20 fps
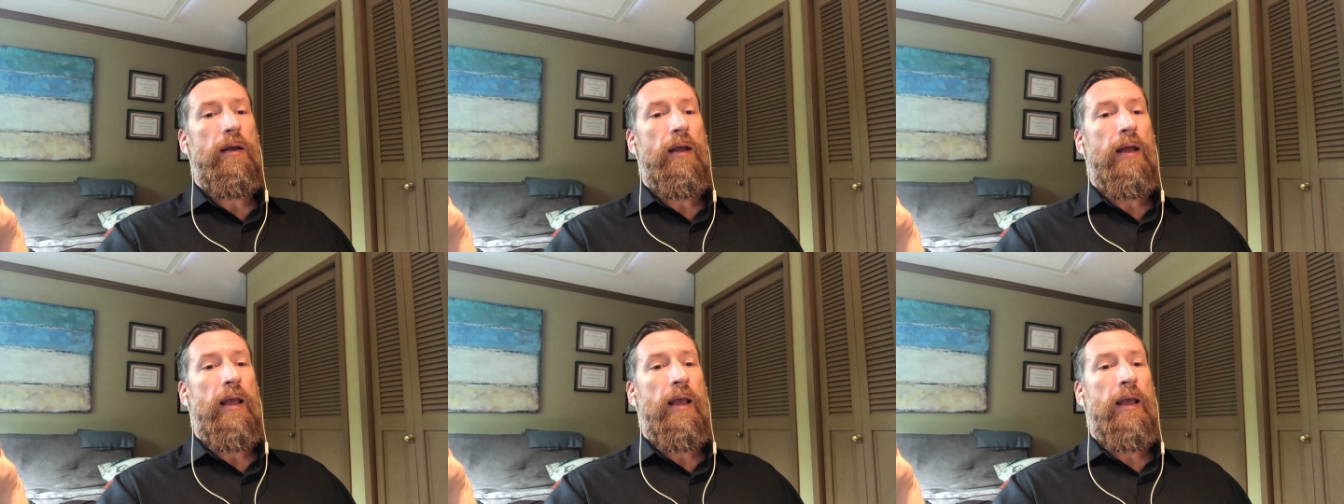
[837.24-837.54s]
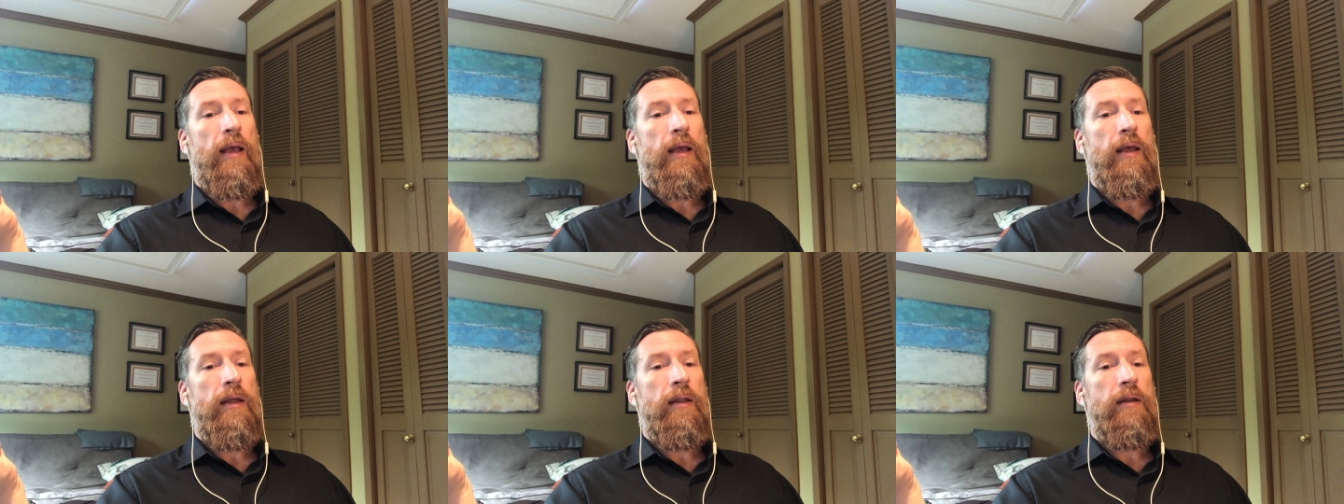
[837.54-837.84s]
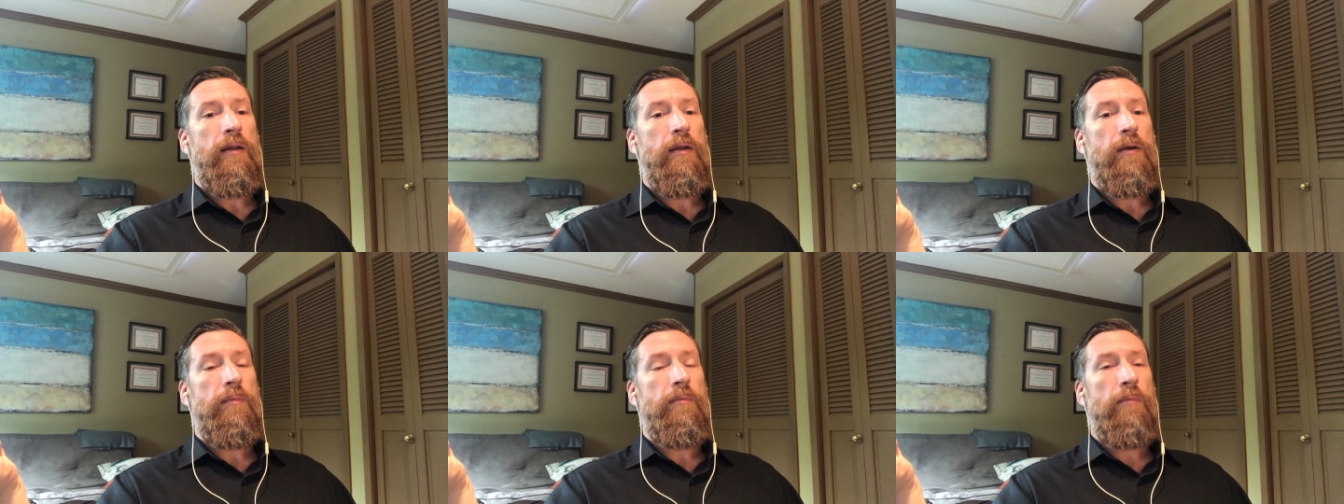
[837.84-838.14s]

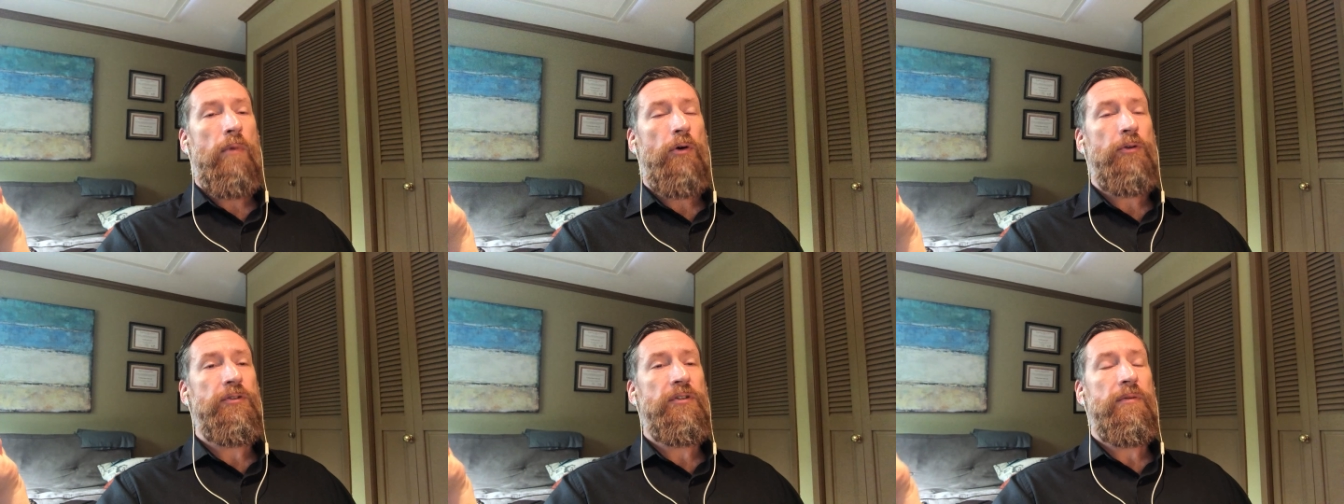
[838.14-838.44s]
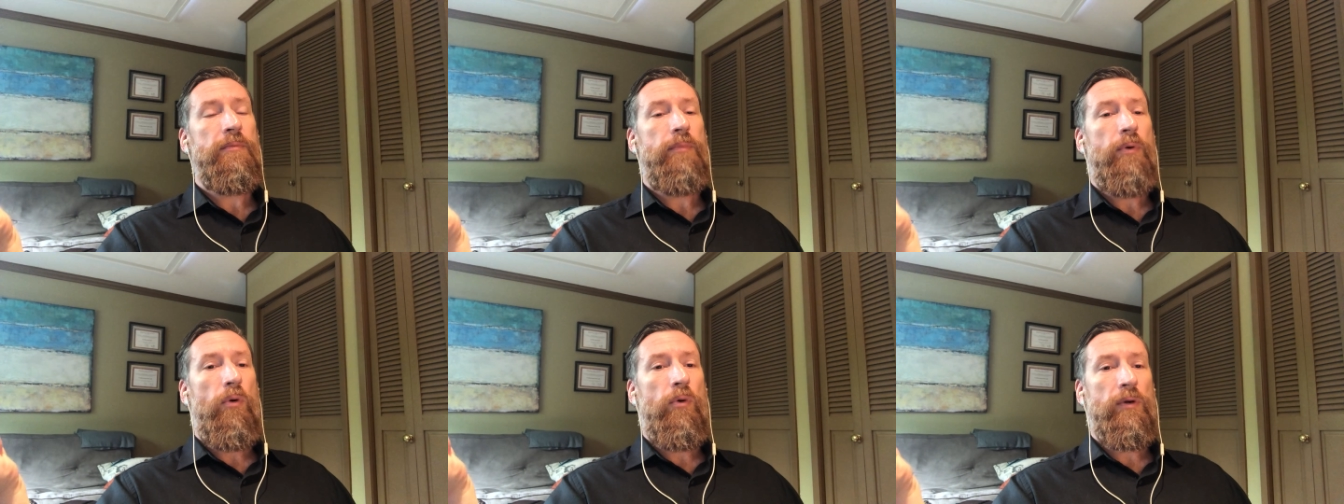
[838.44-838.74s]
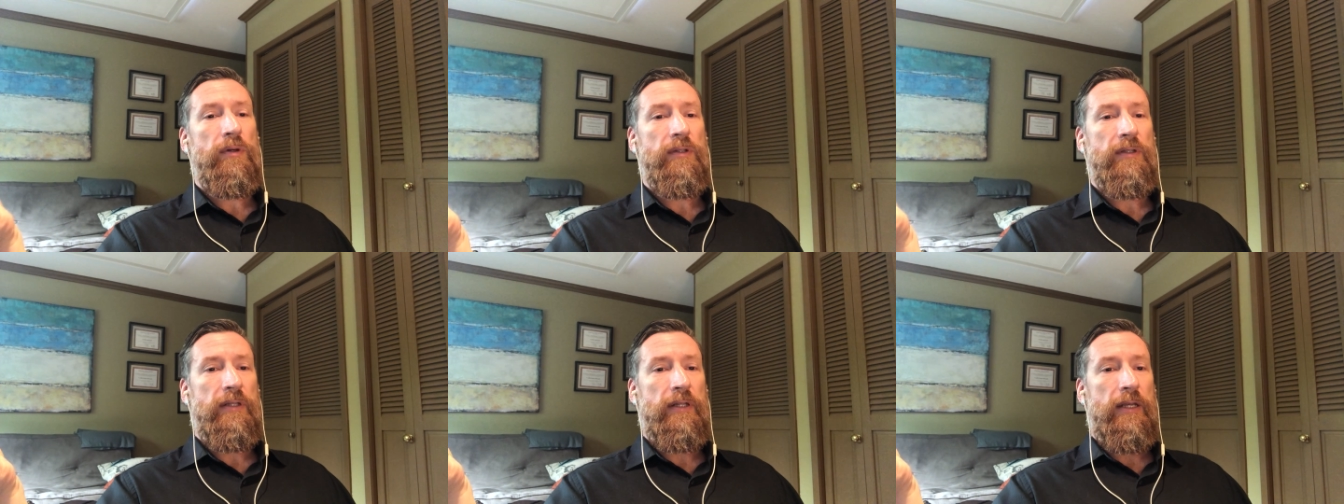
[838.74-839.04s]
And most
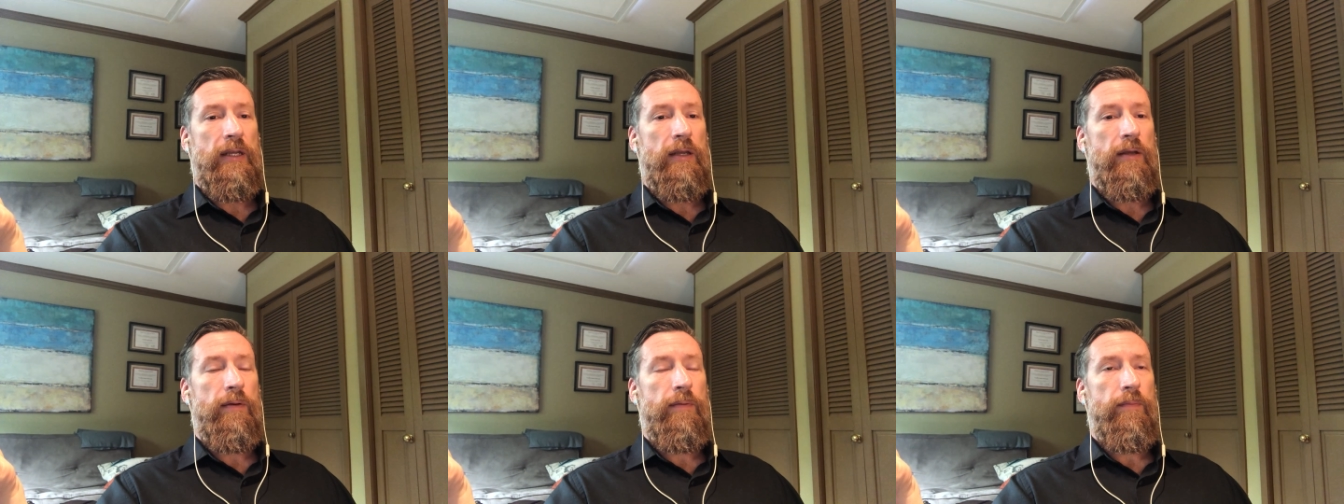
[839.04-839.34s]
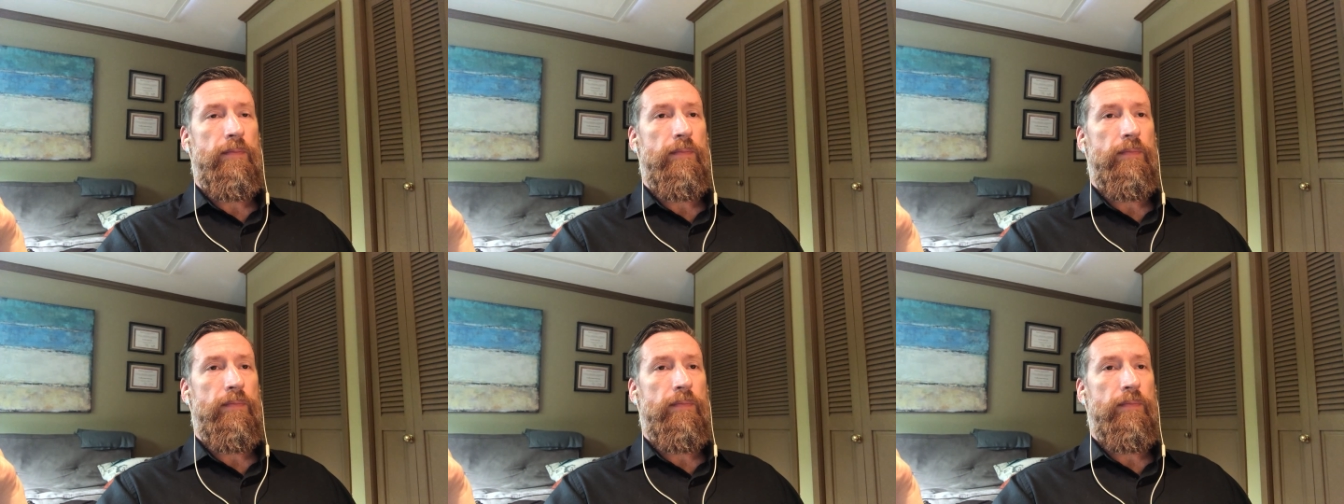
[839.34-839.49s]
importantly,